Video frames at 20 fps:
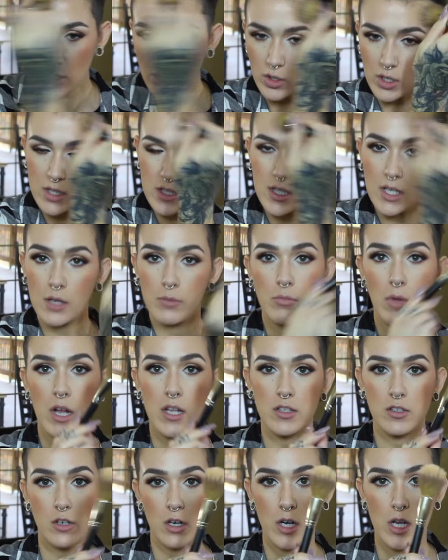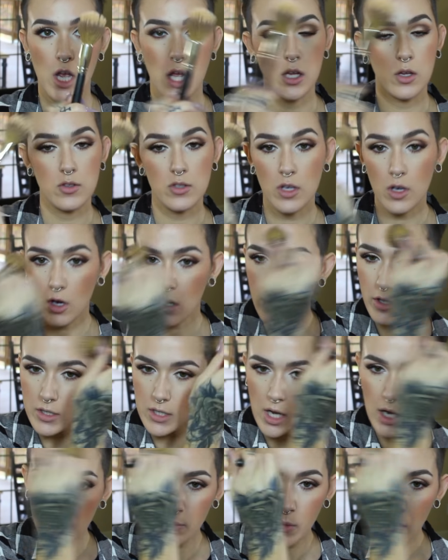You can see mine's dirty. I use it all
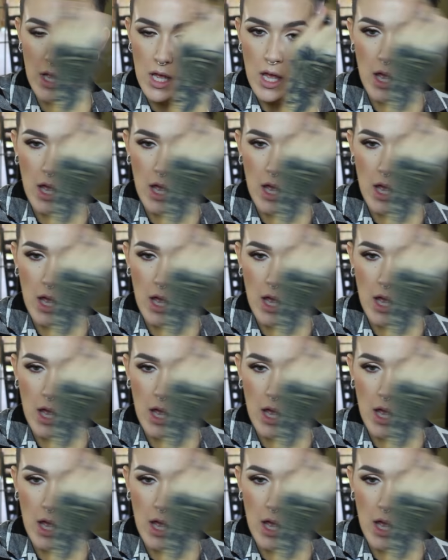the time.